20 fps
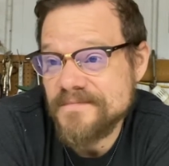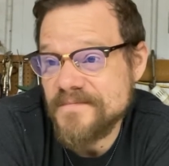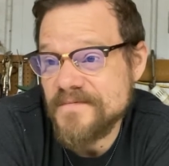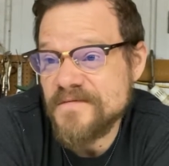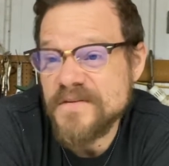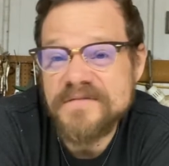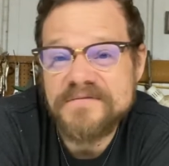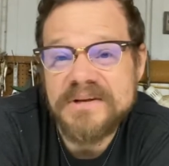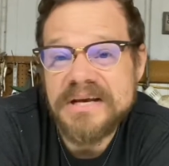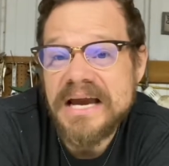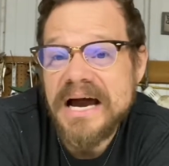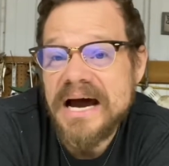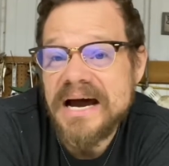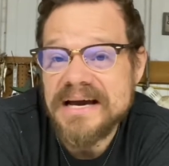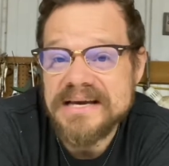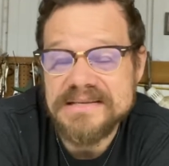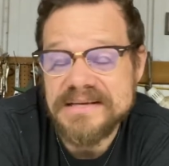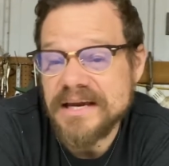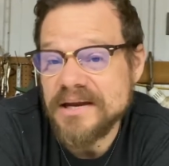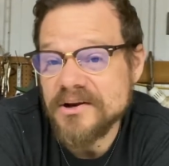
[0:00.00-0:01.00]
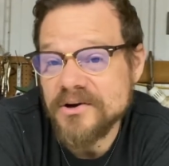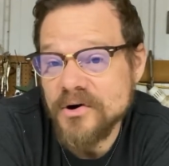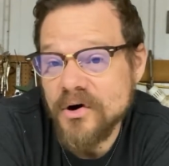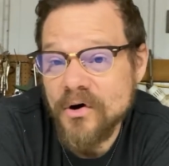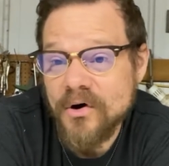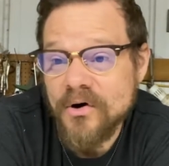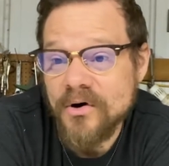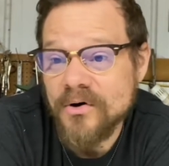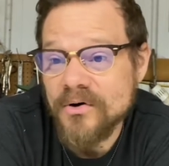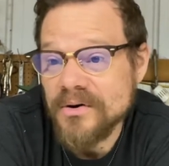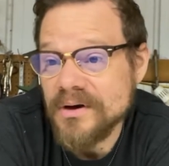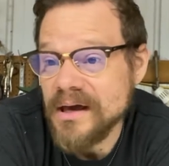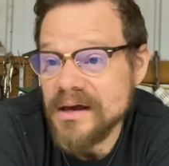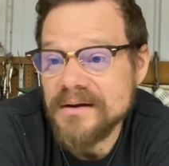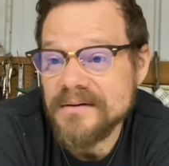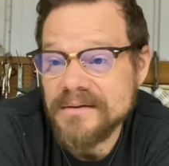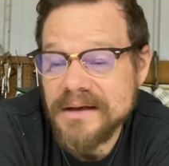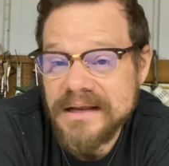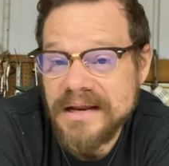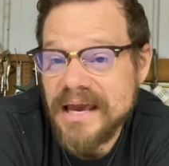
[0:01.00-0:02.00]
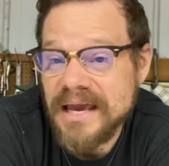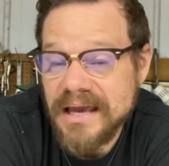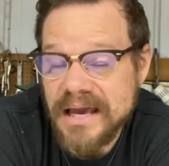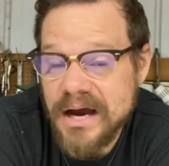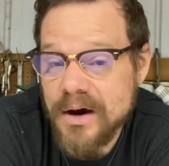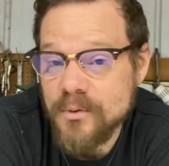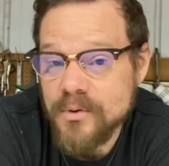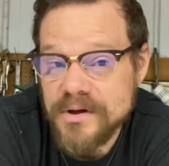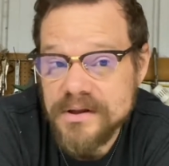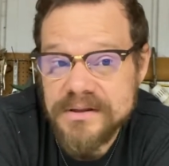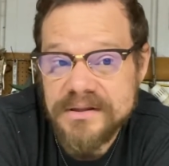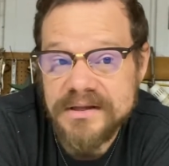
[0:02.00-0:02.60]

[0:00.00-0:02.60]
50 guys I could call and hang out with.